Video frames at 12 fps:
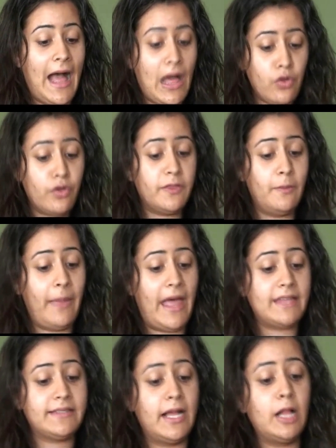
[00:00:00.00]
How could the
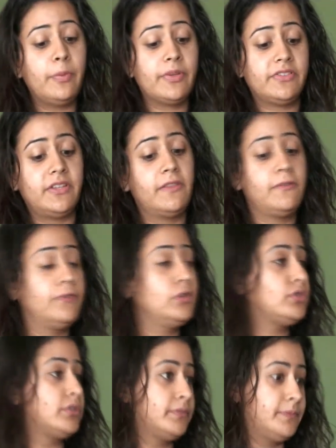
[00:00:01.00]
past help us in the
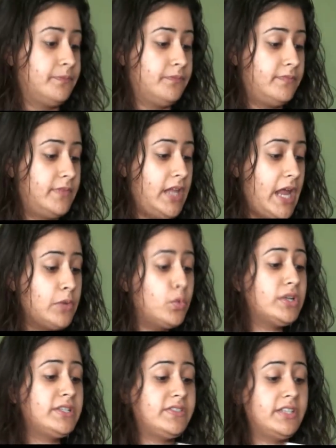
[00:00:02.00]
future? And
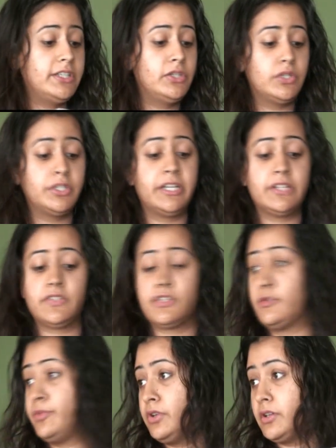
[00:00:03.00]
what is there to learn in
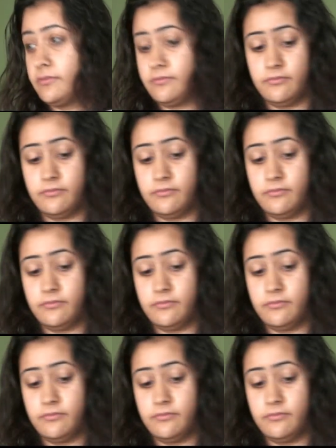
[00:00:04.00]
such a book?